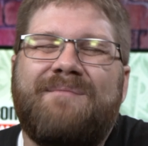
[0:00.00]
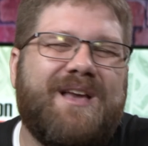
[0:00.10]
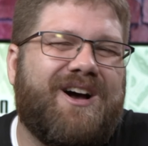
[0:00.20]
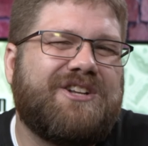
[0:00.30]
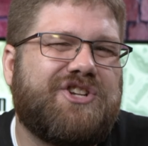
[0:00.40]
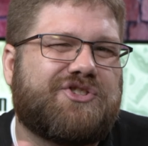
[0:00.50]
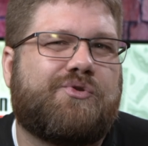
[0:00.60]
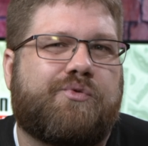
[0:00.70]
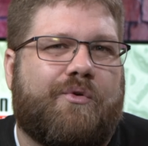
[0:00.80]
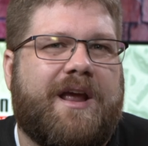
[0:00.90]
Beyond just
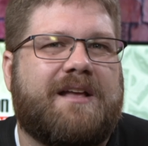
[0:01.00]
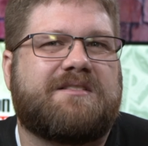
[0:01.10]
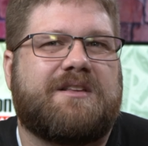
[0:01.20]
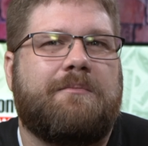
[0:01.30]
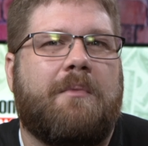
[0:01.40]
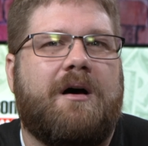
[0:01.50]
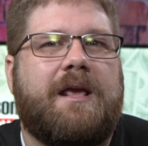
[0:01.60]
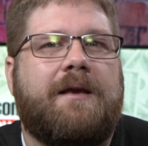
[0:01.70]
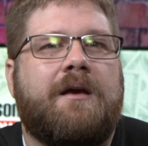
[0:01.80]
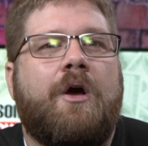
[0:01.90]
grants and
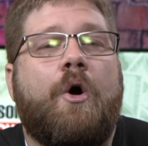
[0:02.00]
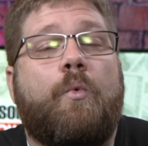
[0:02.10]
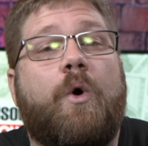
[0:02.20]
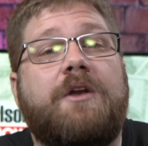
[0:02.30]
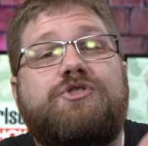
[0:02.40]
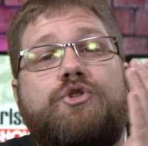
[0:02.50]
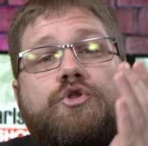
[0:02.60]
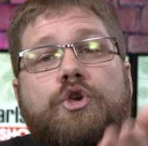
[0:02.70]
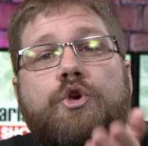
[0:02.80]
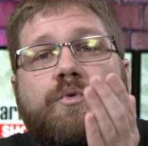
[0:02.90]
money, what do
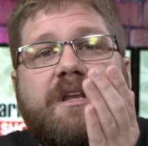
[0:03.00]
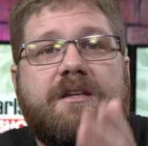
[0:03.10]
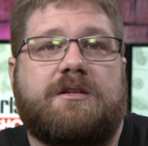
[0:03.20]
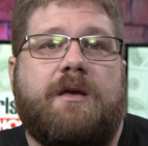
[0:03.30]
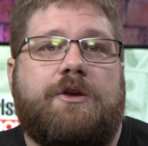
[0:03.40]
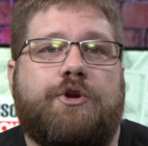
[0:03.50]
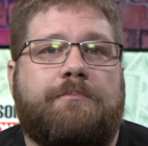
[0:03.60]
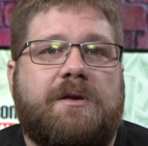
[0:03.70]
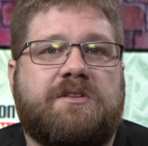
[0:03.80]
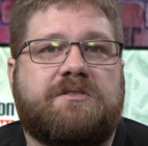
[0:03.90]
you need to make your
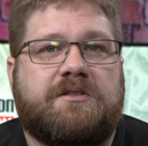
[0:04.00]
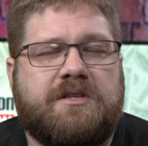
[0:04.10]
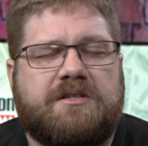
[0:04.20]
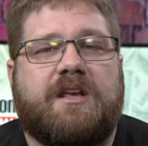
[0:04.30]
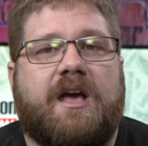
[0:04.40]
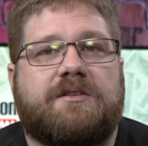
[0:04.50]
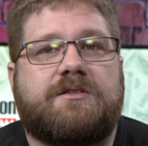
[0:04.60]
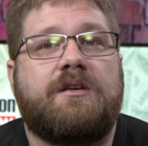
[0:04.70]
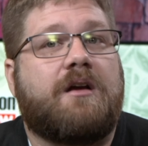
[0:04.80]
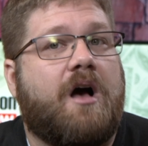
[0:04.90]
business a
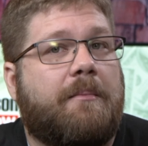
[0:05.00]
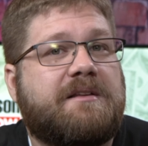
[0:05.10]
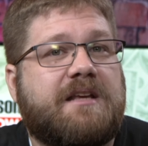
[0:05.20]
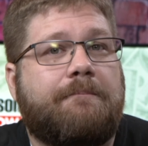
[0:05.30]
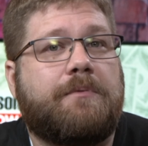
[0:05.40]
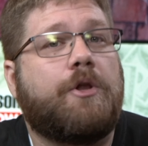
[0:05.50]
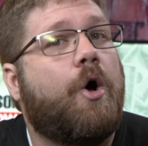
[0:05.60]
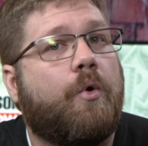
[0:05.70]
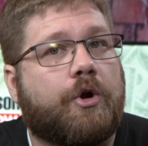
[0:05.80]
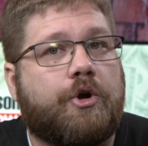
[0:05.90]
success? Comment down below
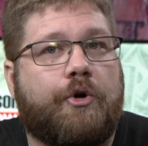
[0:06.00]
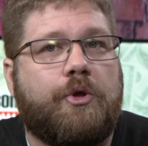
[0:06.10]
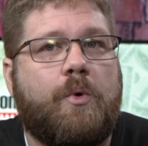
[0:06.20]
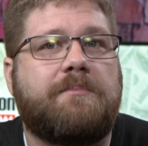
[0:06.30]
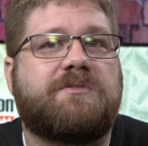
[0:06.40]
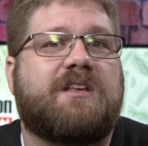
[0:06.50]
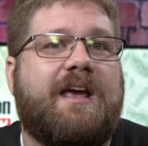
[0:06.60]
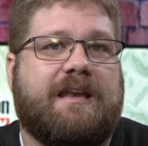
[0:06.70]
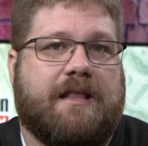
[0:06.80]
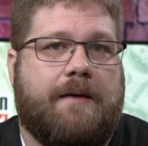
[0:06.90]
or go to the
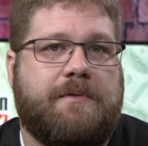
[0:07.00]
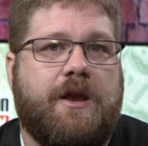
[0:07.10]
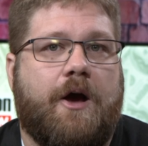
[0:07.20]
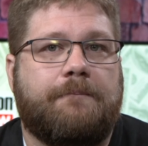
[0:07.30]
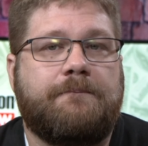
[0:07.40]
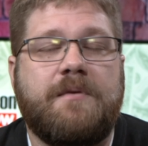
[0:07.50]
website and let me know.